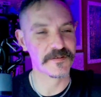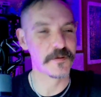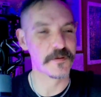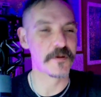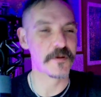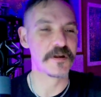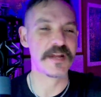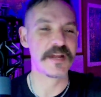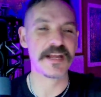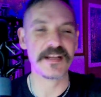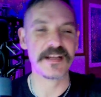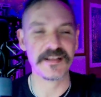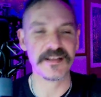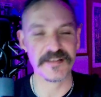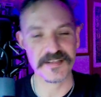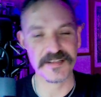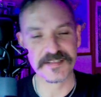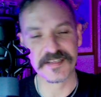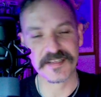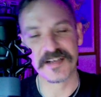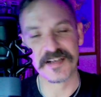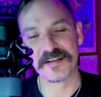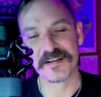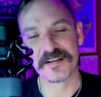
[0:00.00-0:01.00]
coordinating the
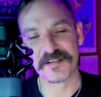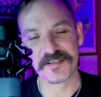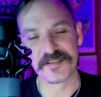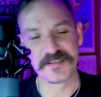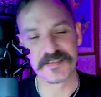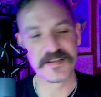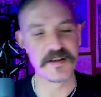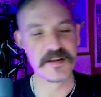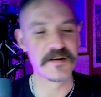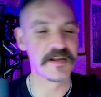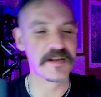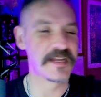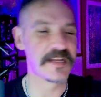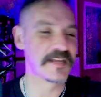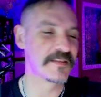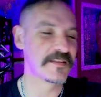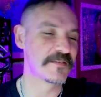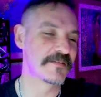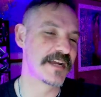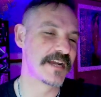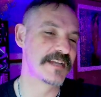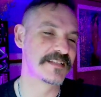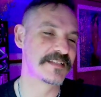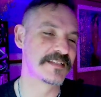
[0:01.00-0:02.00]
song, starting at
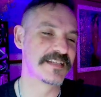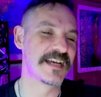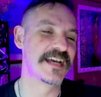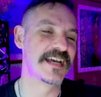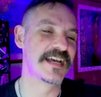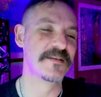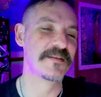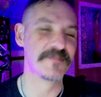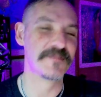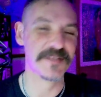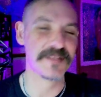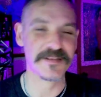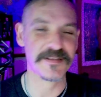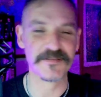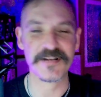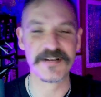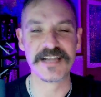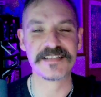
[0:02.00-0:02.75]
the right time, of